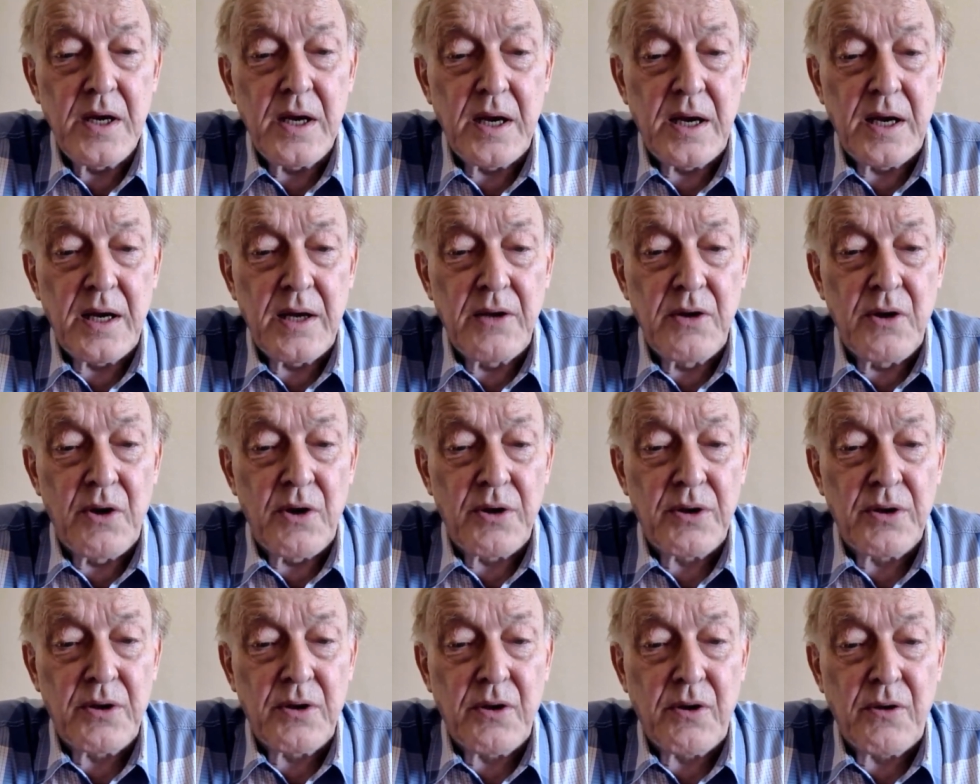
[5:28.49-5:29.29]

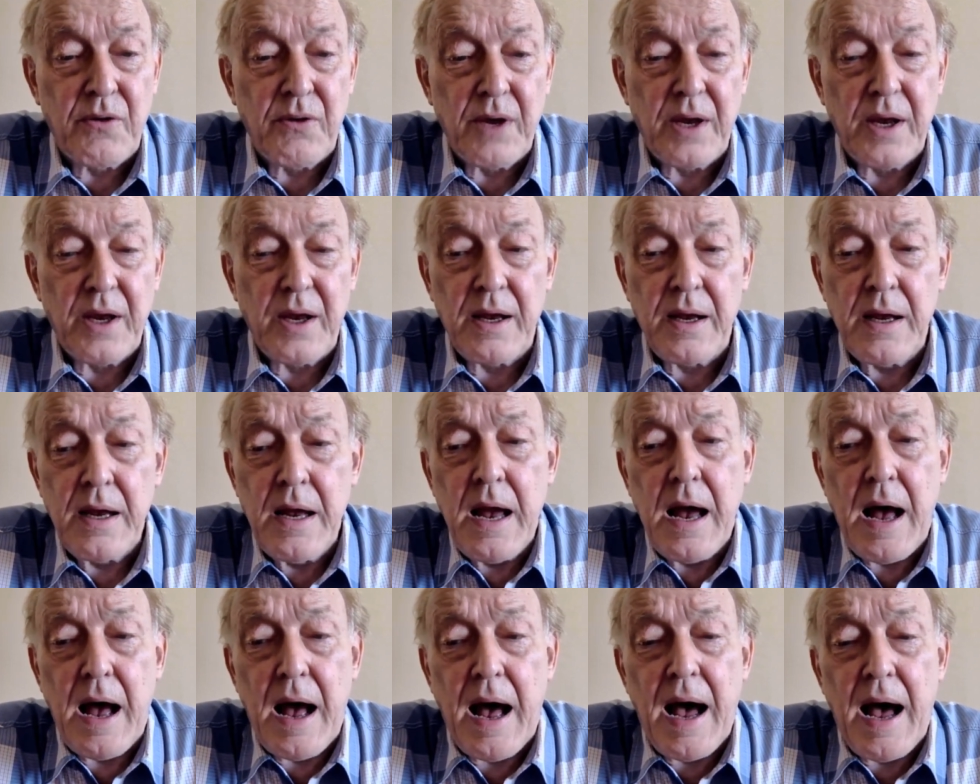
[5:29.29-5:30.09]
North Korea
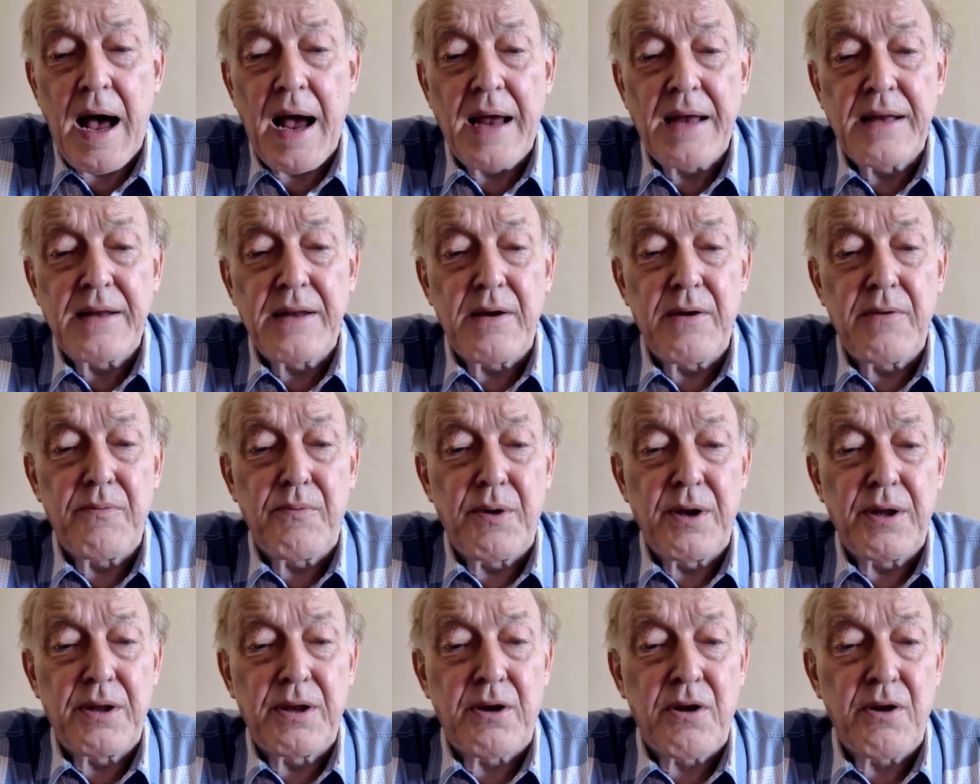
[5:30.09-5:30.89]
either
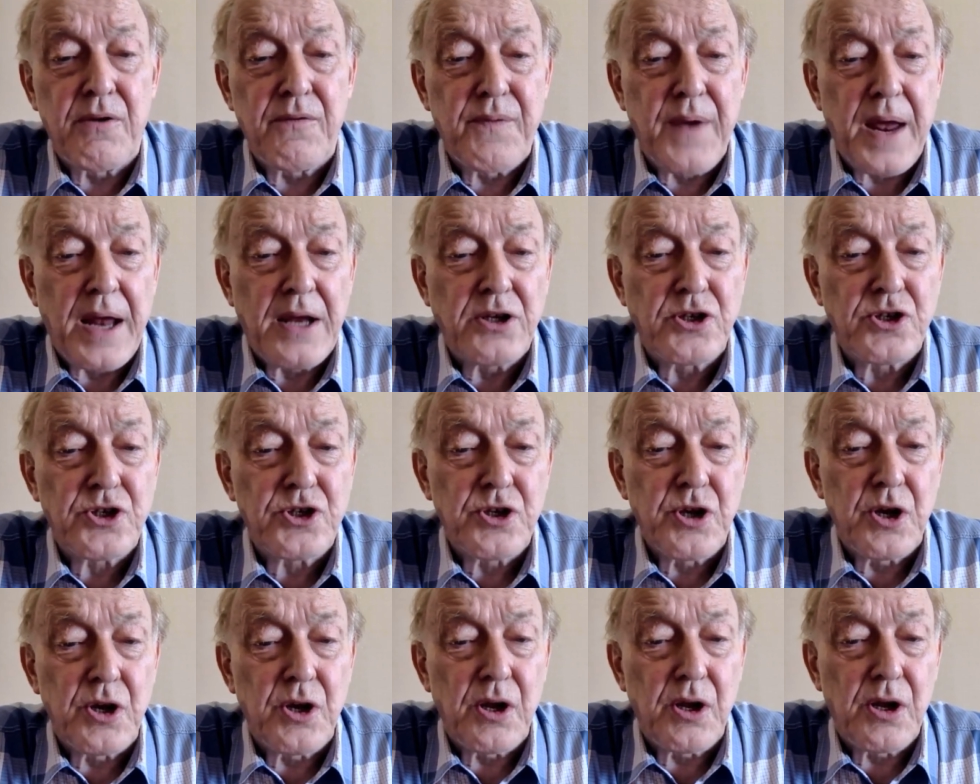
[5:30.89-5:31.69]
with
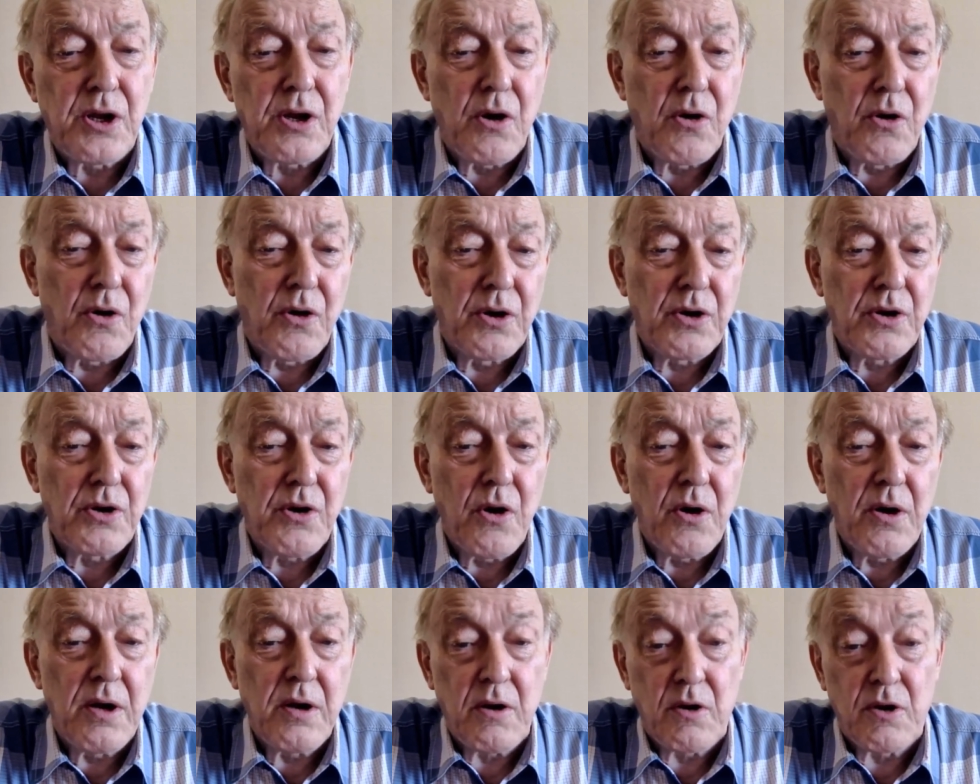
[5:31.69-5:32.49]
conventional
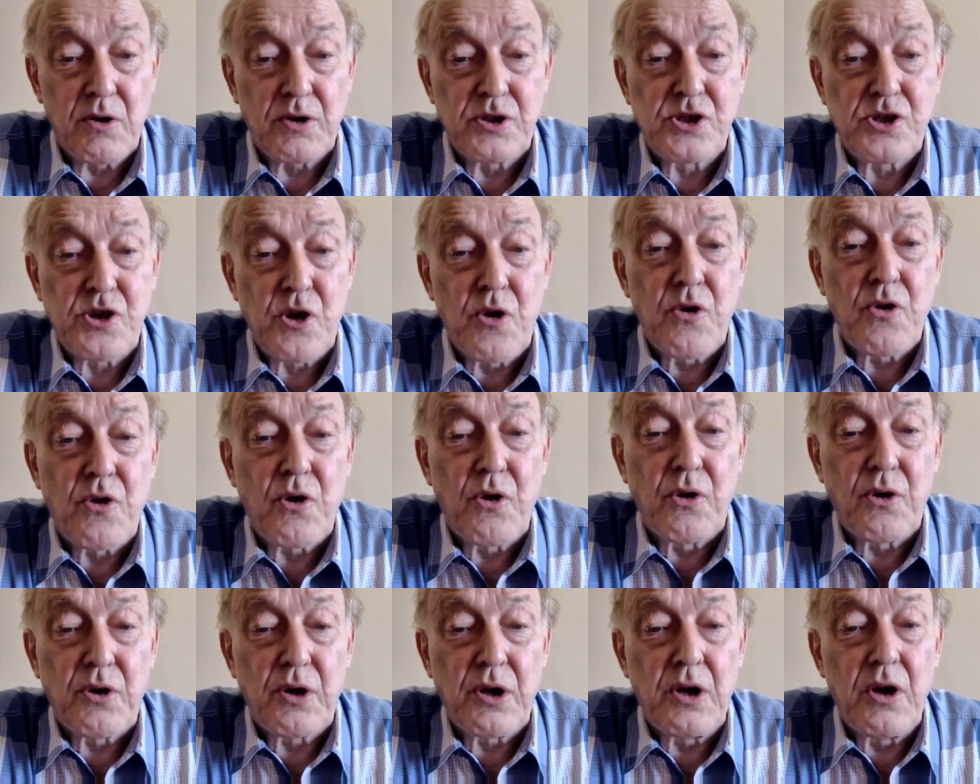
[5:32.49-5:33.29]
or
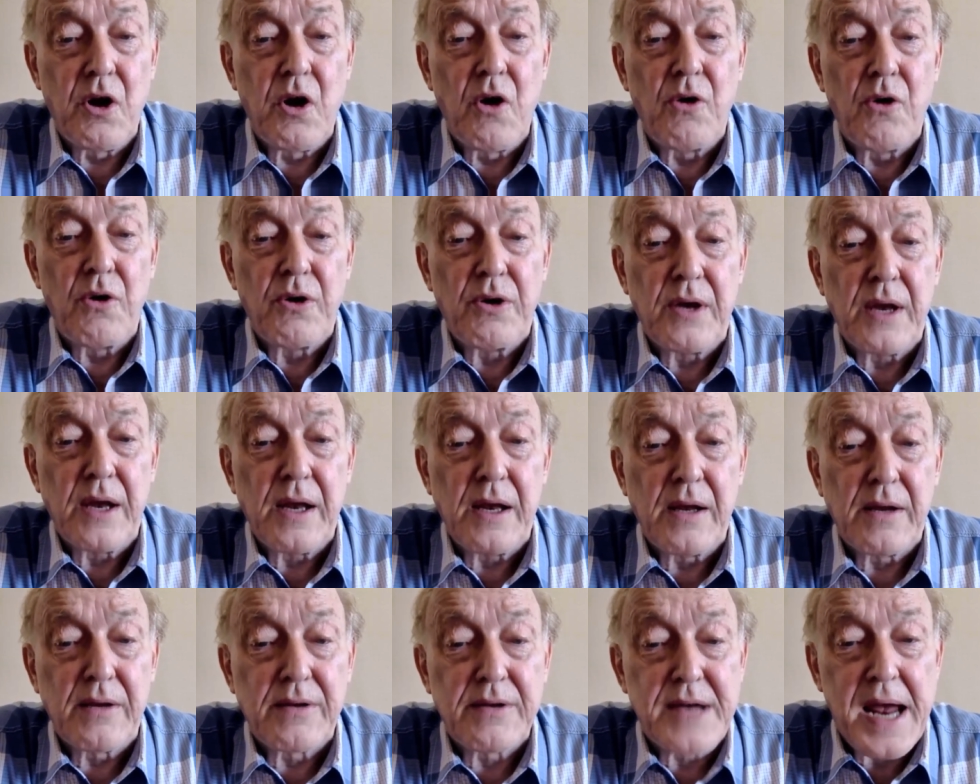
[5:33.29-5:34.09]
so-called
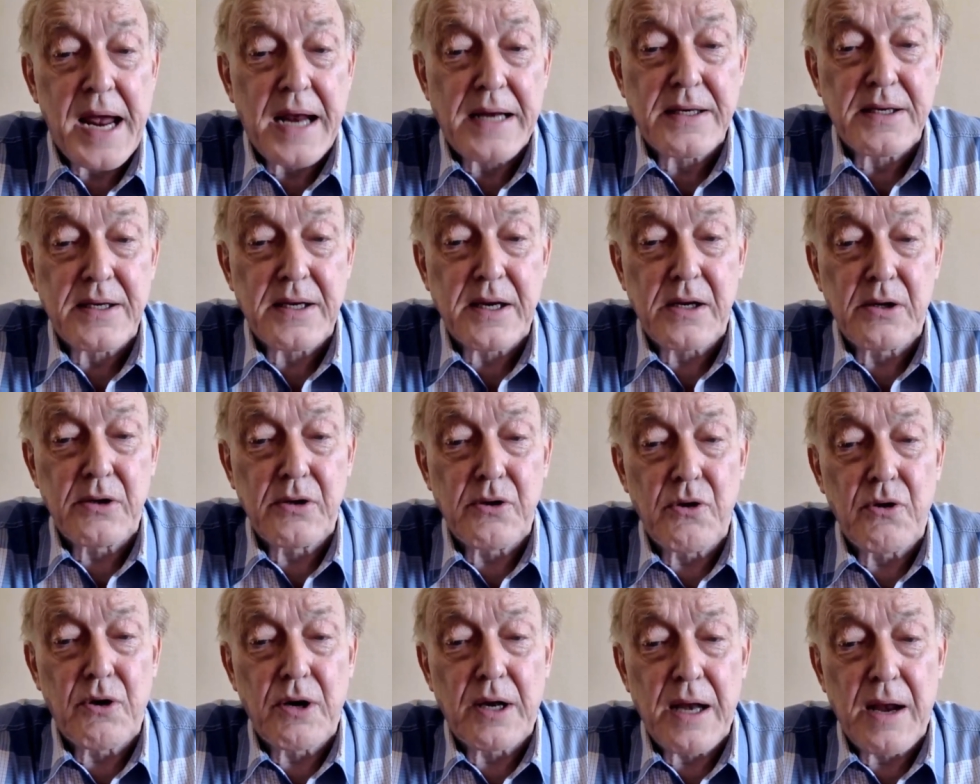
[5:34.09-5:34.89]
low-yield tactical
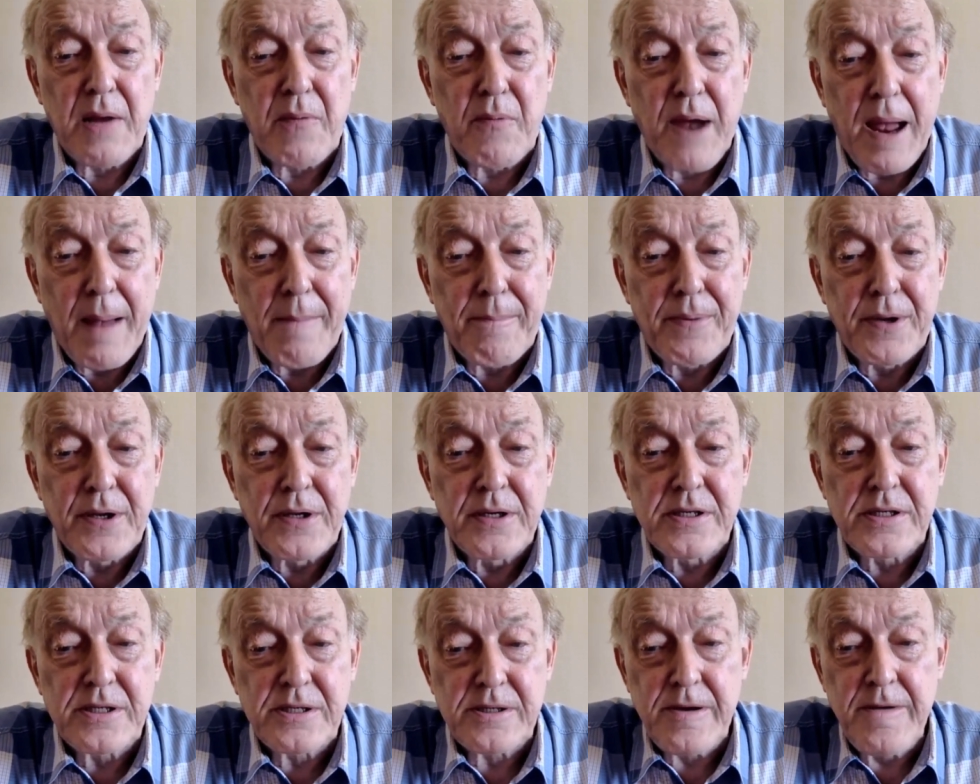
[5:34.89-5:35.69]
nuclear
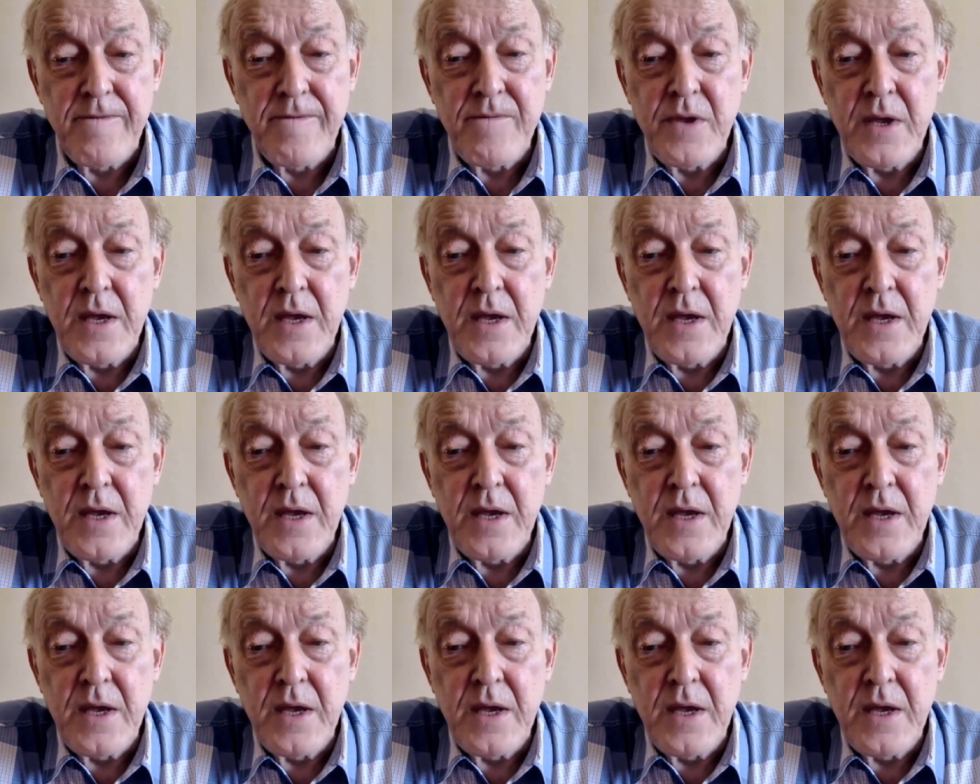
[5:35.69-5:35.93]
weapons,